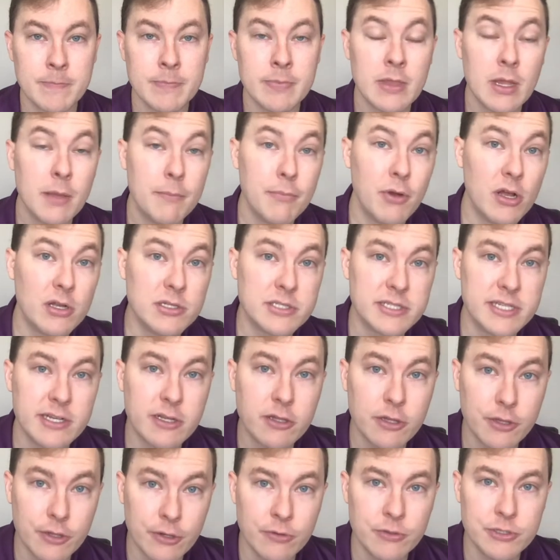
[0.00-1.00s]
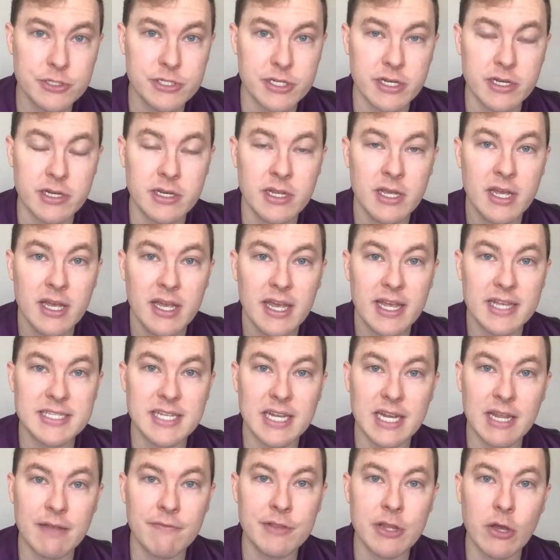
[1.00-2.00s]
Paul's conclusion is that
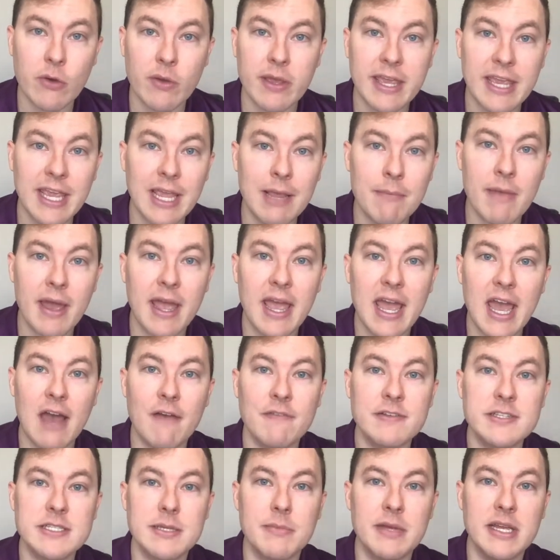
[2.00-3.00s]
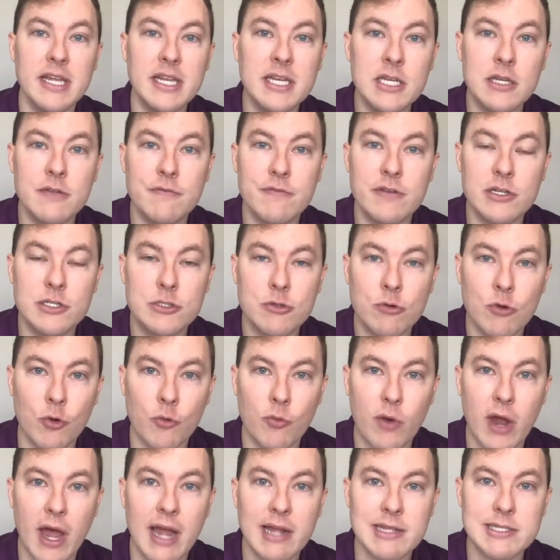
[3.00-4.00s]
even though he may have some individual
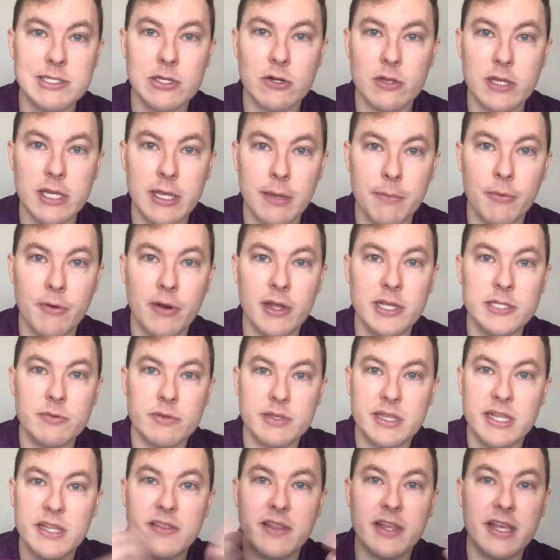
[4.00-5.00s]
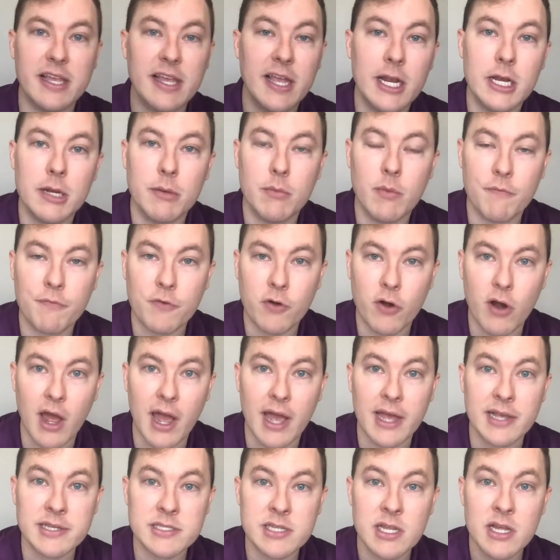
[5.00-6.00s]
rights or liberties within the kingdom of
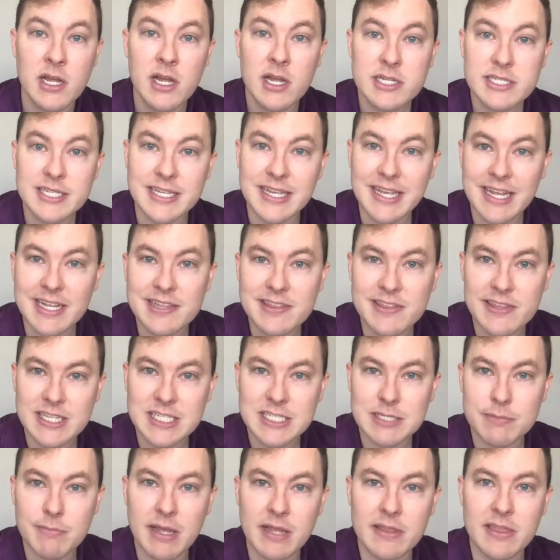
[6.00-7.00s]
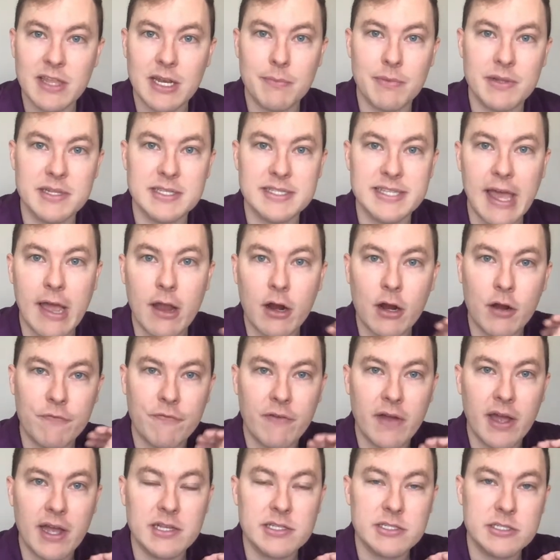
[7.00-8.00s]
Christ to eat this meat that had been
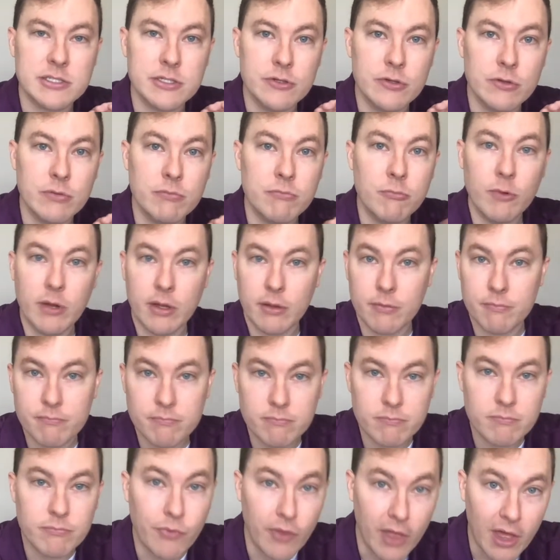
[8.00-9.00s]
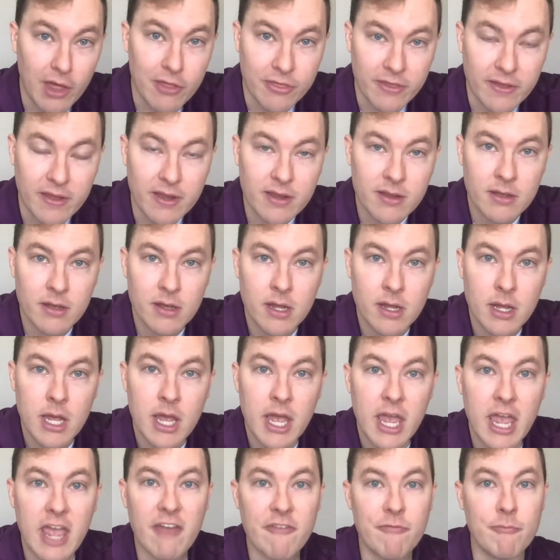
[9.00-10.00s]
sacrificed to, well, nothing,
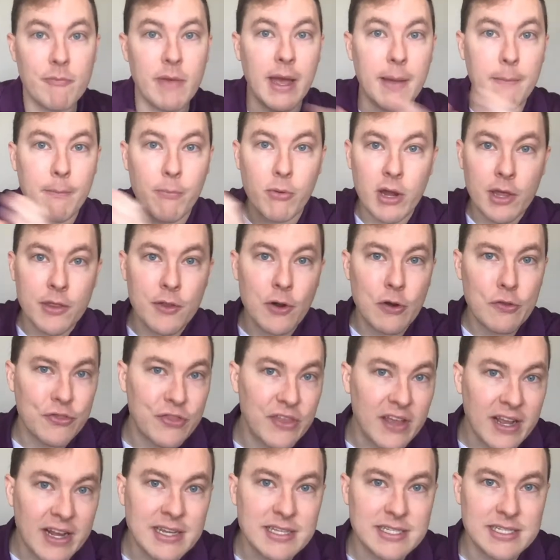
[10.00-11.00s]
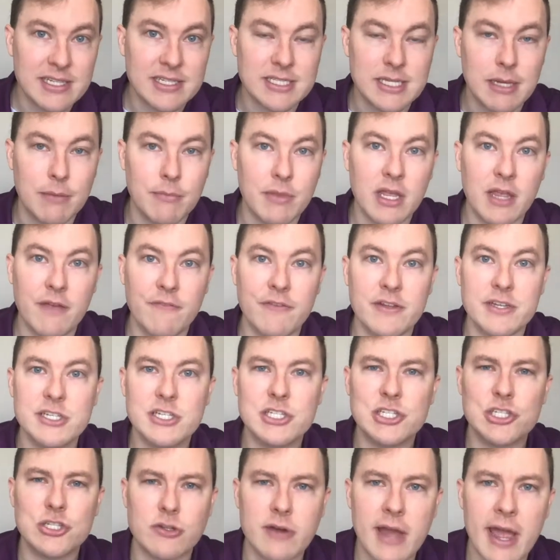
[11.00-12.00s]
if my brother thinks it's something, if it
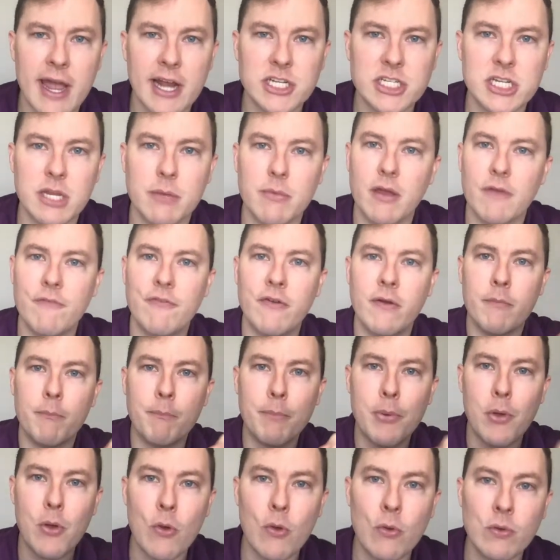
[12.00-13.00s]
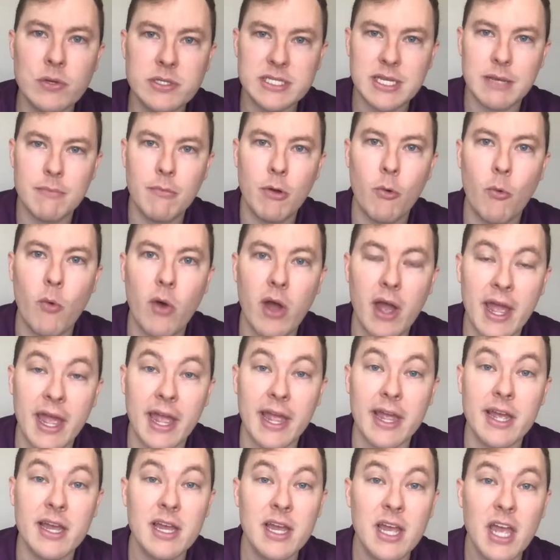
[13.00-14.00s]
distracts him, if it pulls him away,
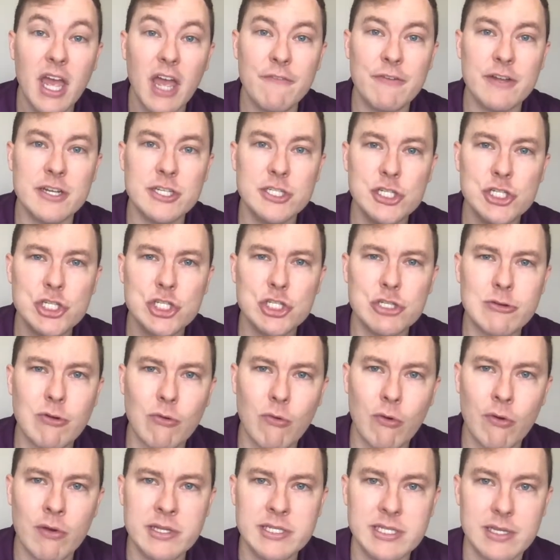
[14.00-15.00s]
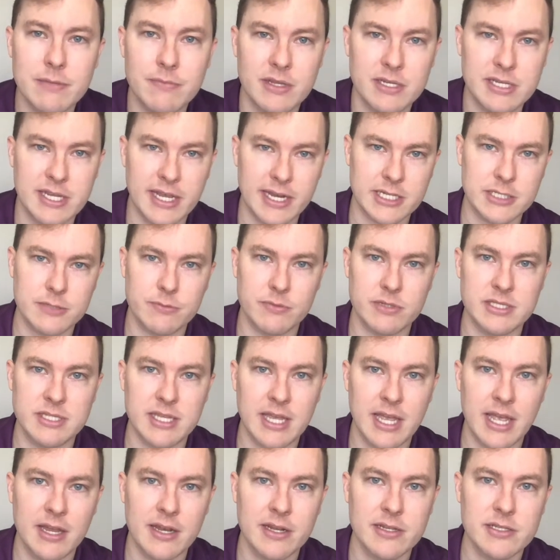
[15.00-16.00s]
if it destroys him, the text would say,
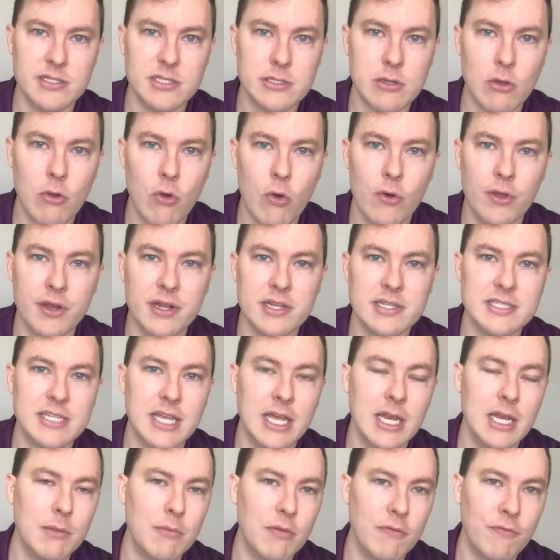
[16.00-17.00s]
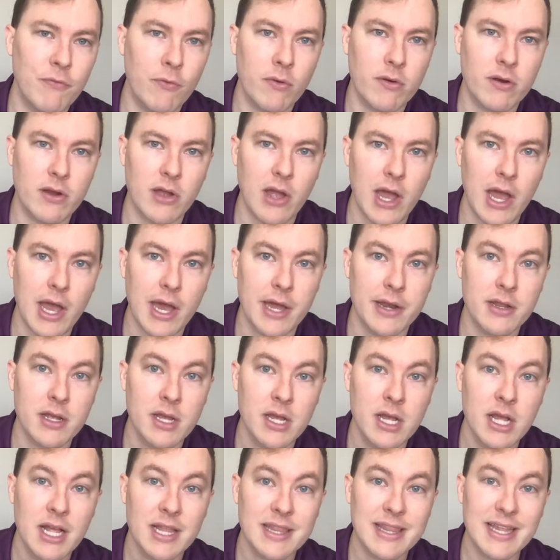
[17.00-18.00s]
in his soul and his standing before God,
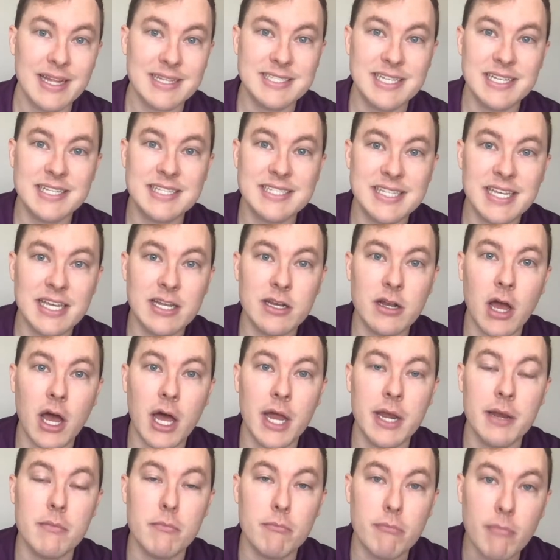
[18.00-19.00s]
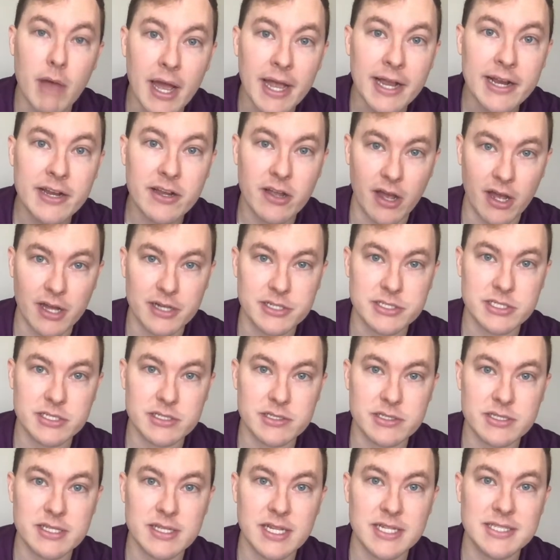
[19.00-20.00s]
that's a sin on my conscience.
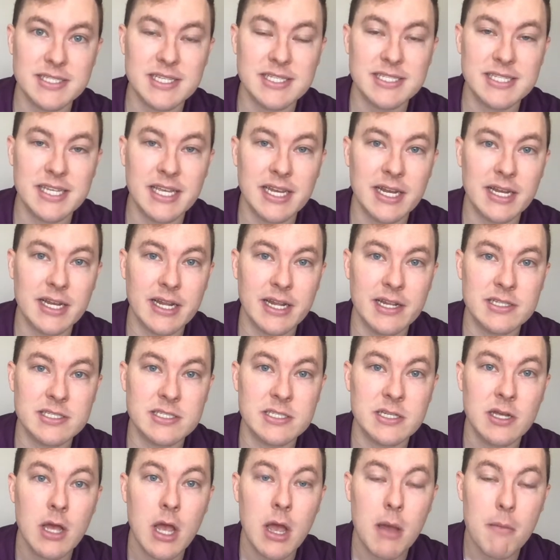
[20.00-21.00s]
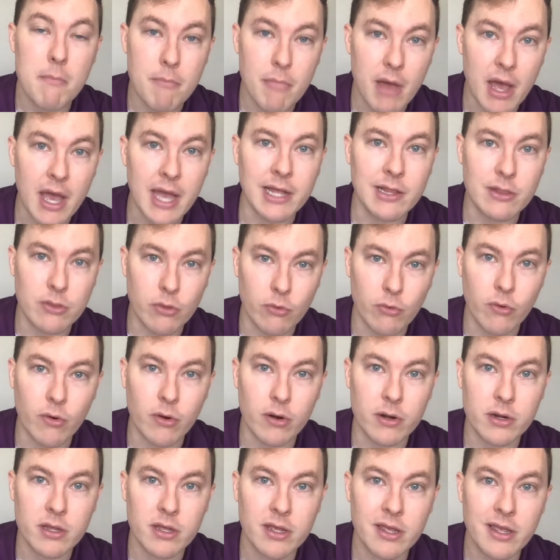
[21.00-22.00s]
That's a sin against my Lord,
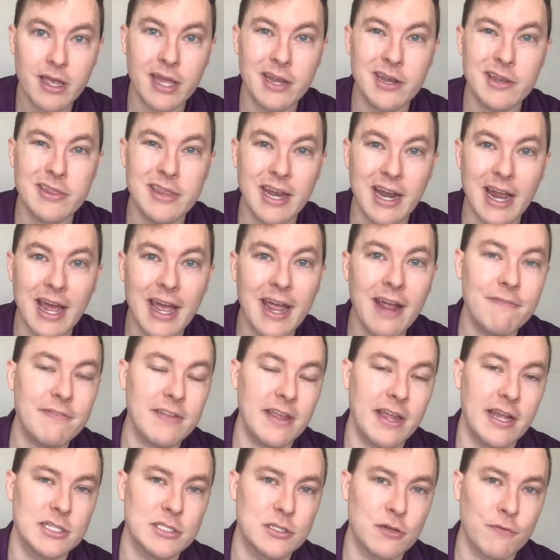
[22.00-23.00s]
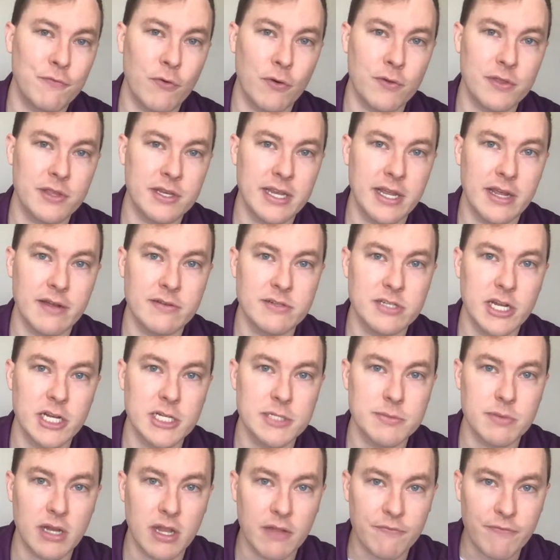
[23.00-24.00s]
and that I have to answer for the day of
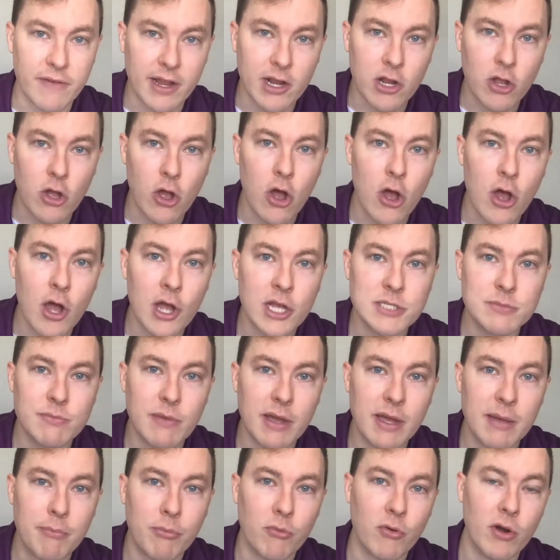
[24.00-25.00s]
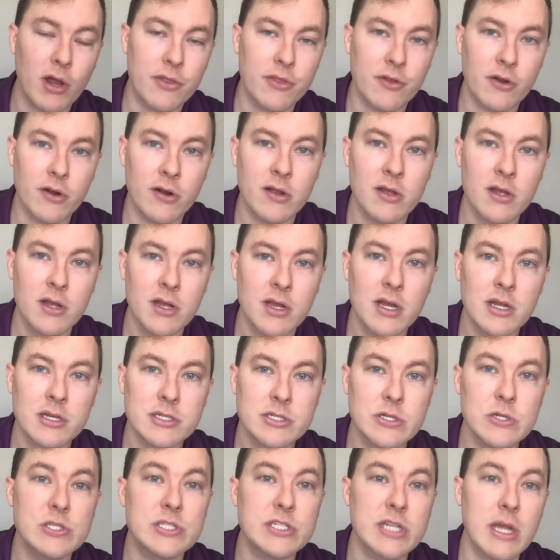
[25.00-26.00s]
judgment if I cause my brother to
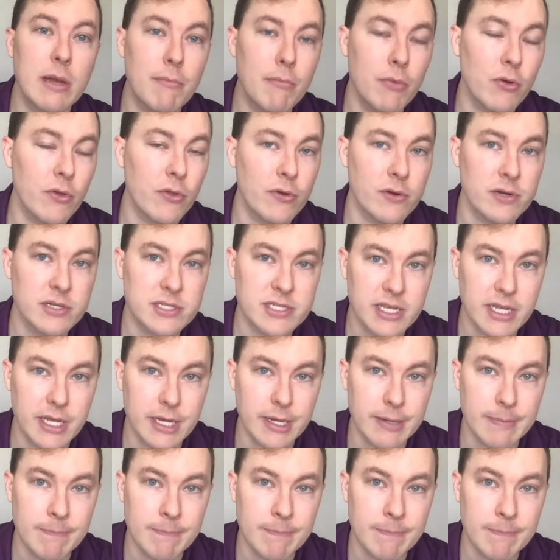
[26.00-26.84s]
stumble or sin.